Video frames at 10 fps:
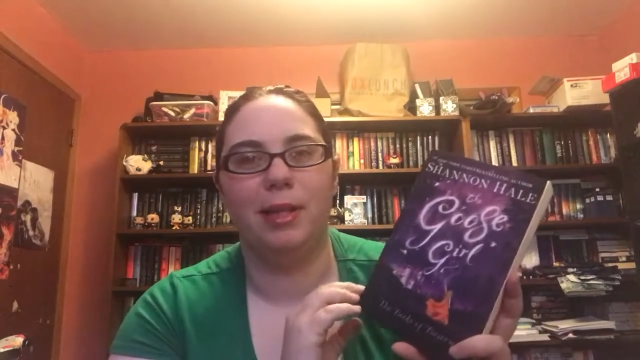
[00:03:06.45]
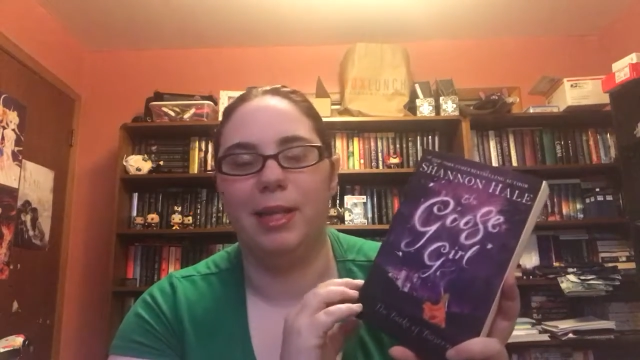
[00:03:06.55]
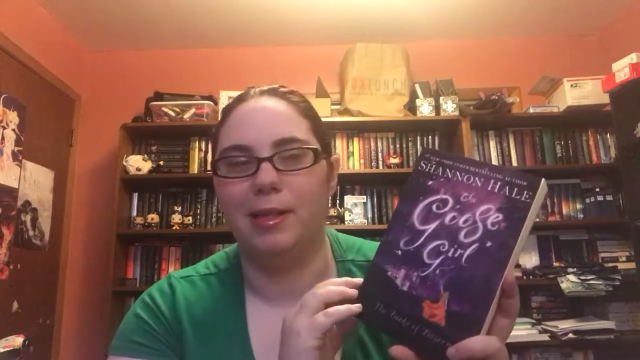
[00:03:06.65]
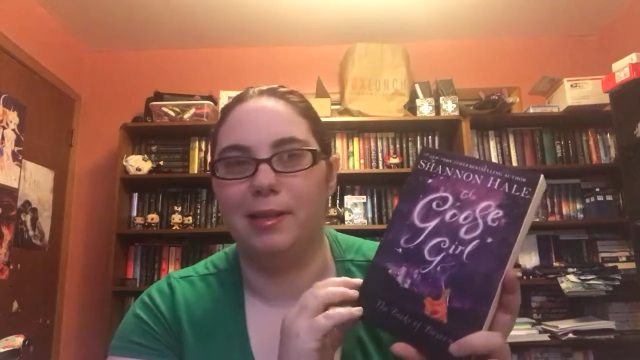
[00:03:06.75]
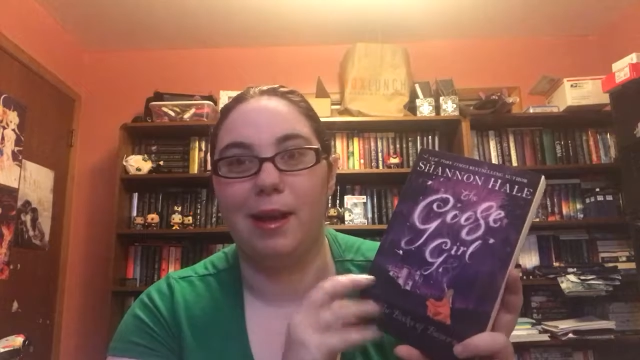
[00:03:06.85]

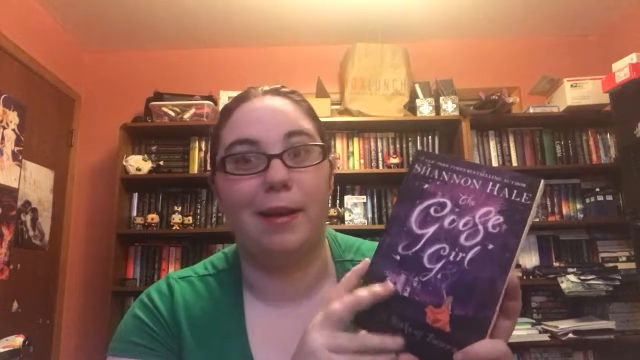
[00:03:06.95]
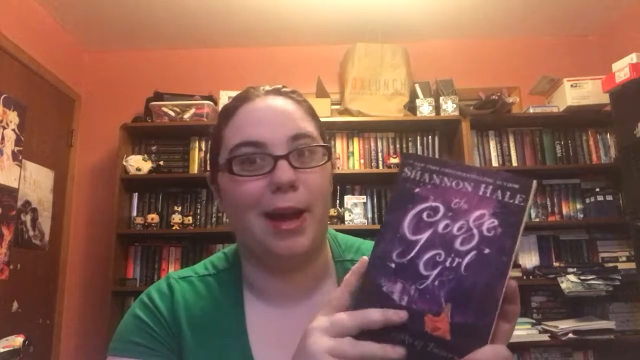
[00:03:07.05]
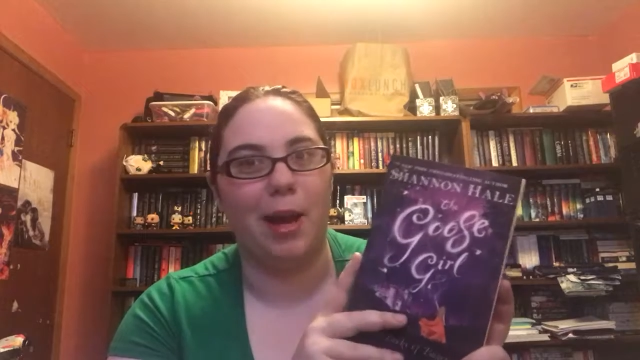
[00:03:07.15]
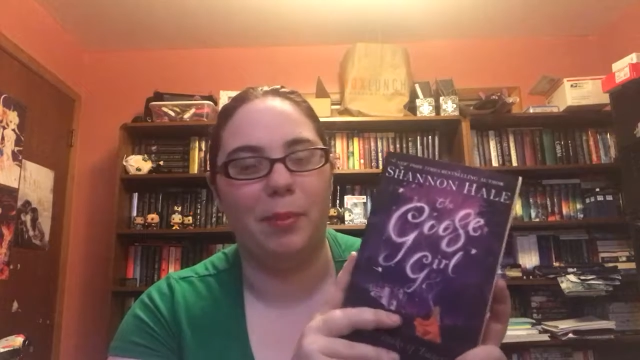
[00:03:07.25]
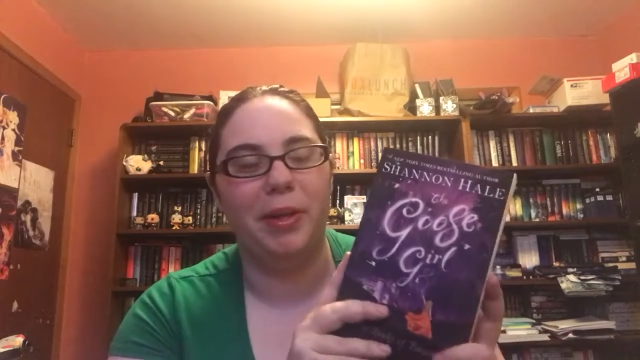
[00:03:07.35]
is not
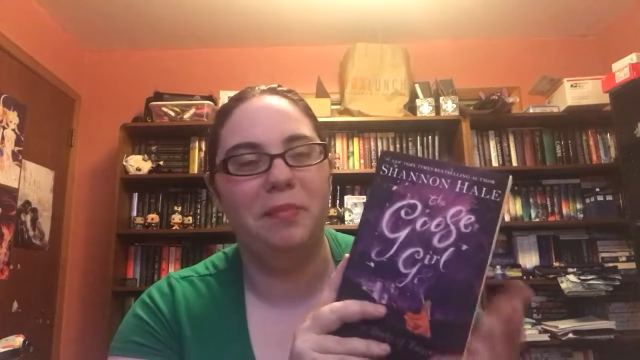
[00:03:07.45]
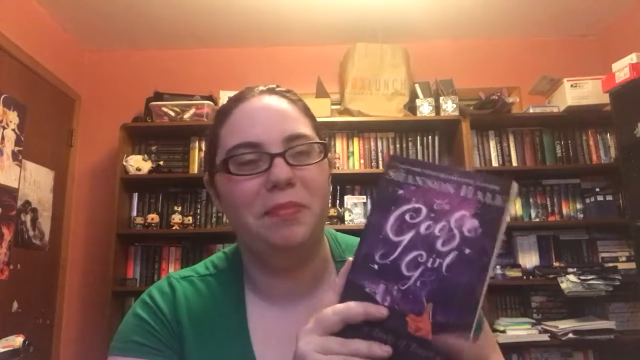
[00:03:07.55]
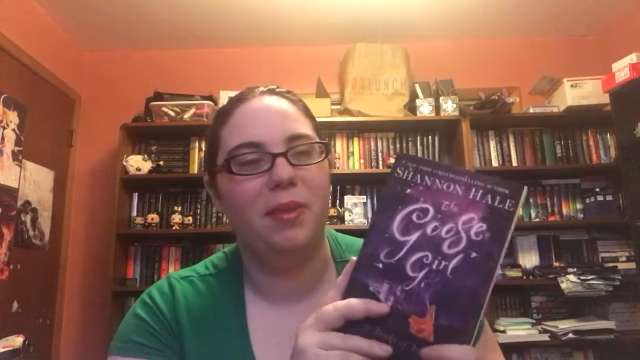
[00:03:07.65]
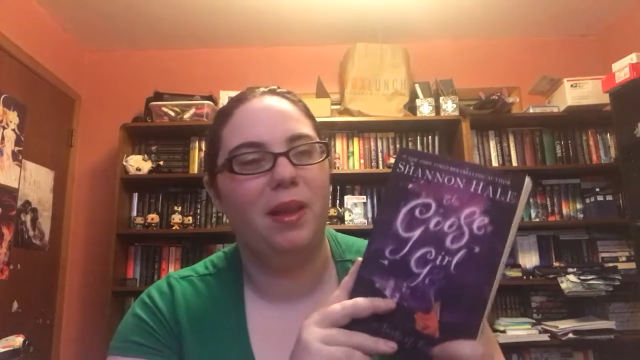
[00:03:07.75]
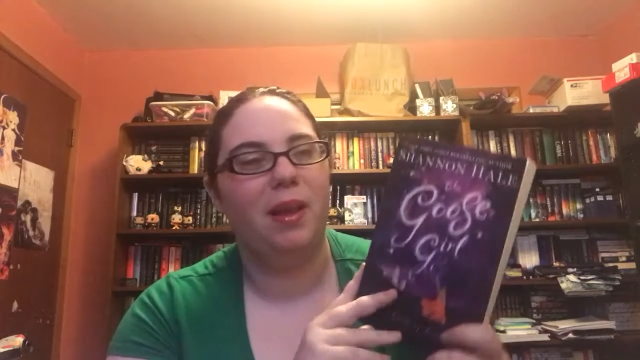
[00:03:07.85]
happy,
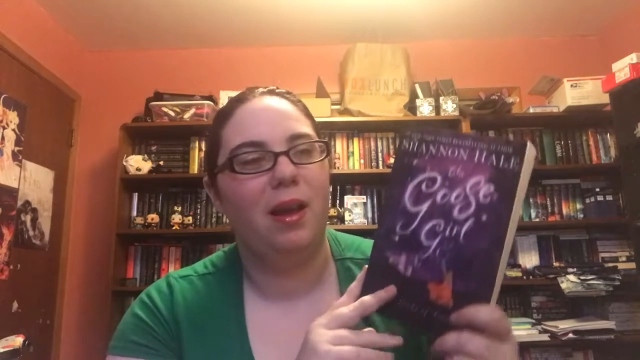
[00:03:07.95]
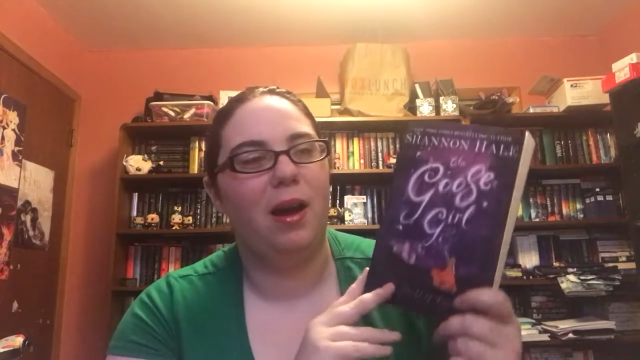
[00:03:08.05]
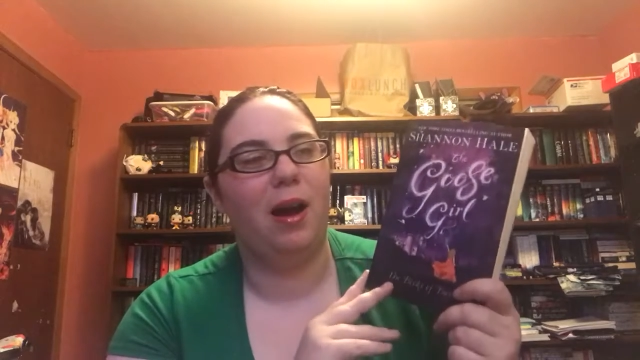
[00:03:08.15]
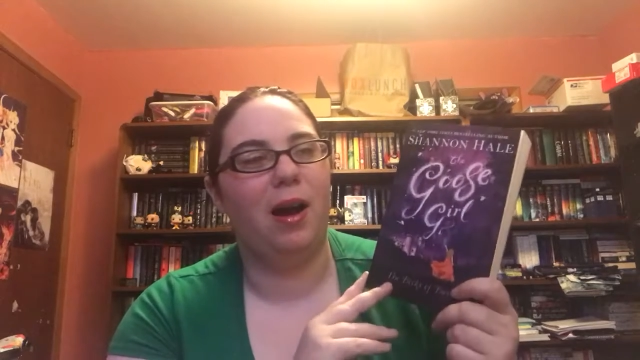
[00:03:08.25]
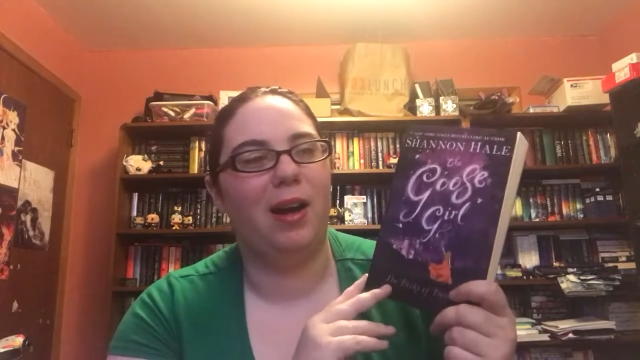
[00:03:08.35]

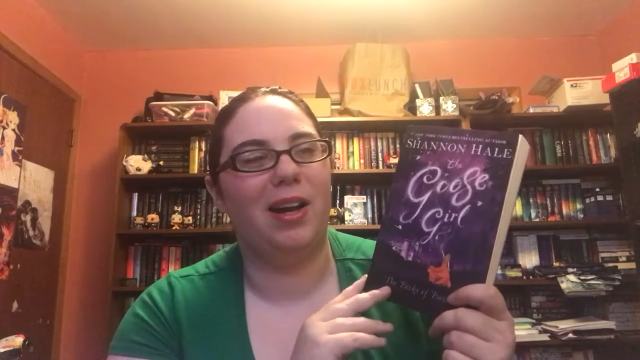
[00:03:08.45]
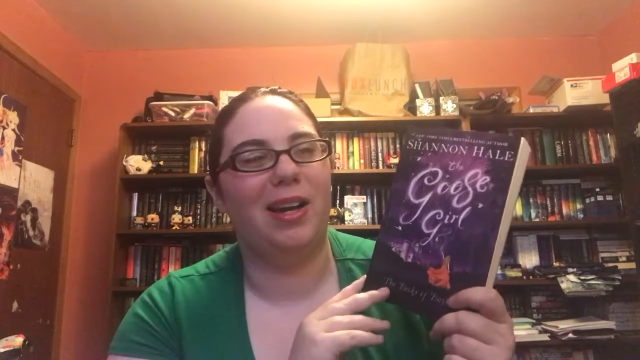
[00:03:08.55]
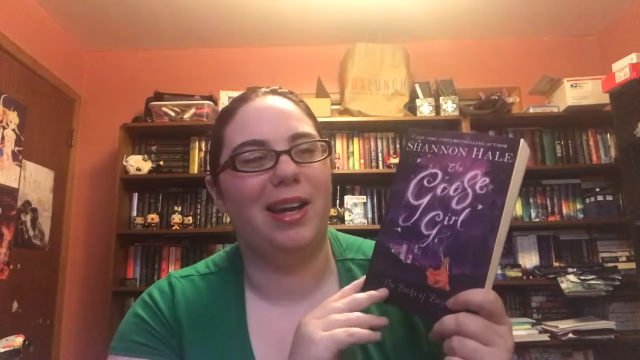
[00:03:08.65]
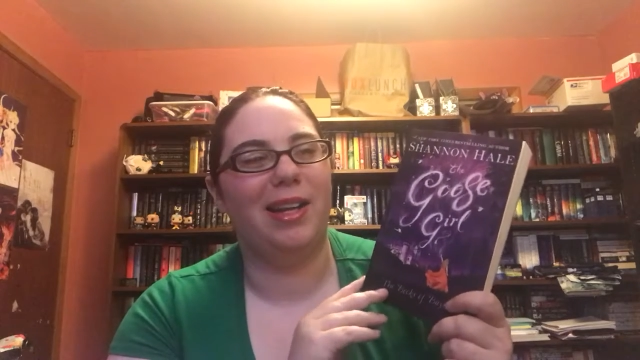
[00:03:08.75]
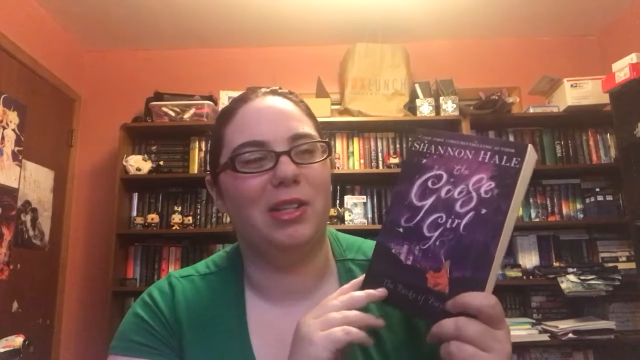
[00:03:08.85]

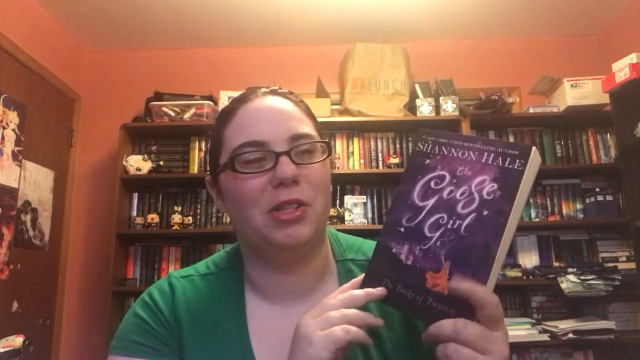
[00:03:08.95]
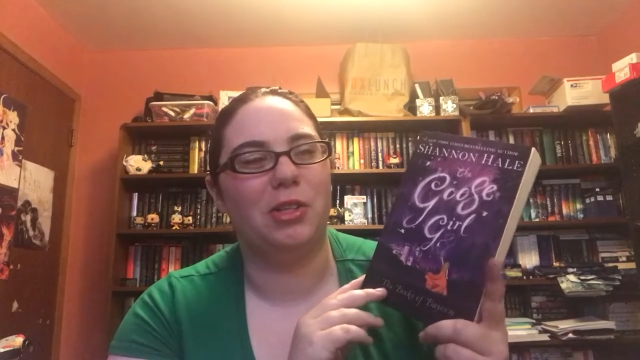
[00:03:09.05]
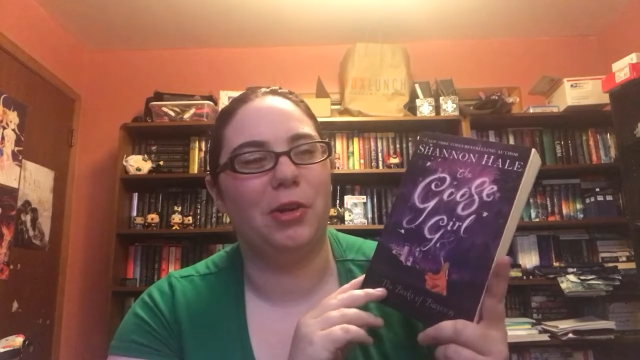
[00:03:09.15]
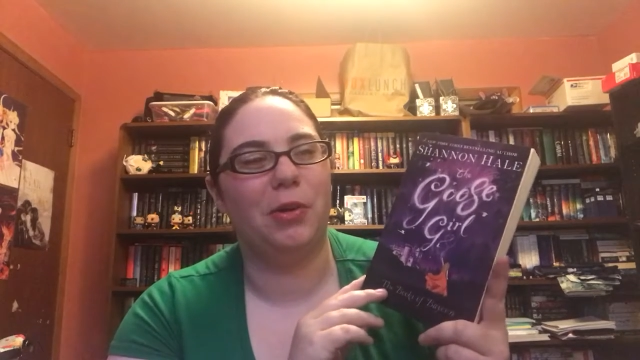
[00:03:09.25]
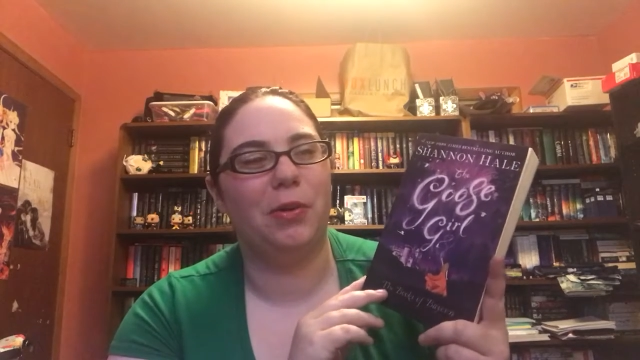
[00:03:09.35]
and
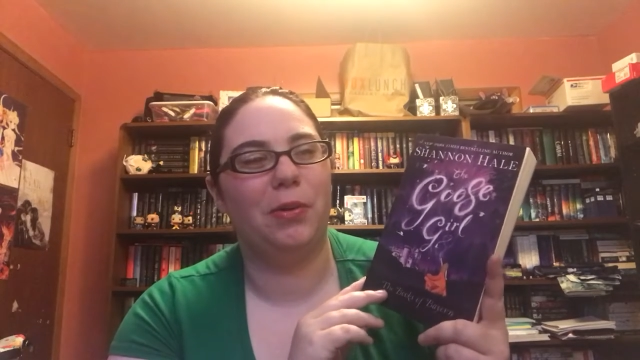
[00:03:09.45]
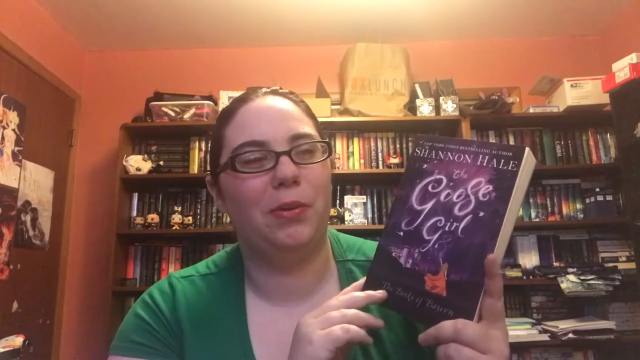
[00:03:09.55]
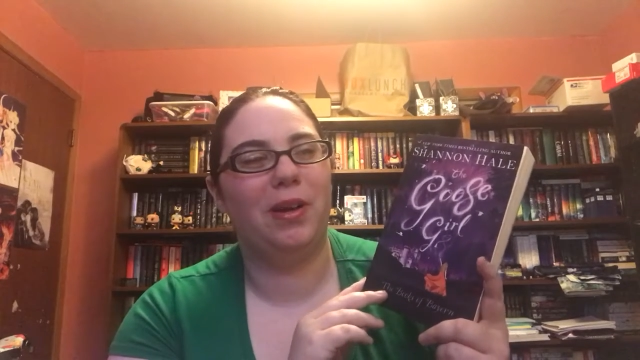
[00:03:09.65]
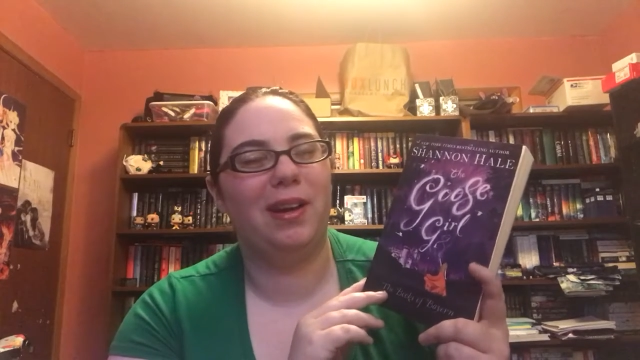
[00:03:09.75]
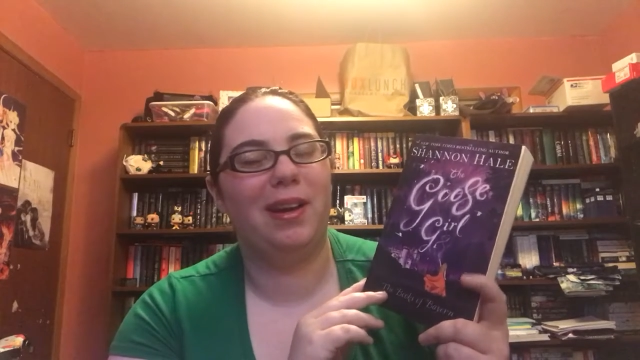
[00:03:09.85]
so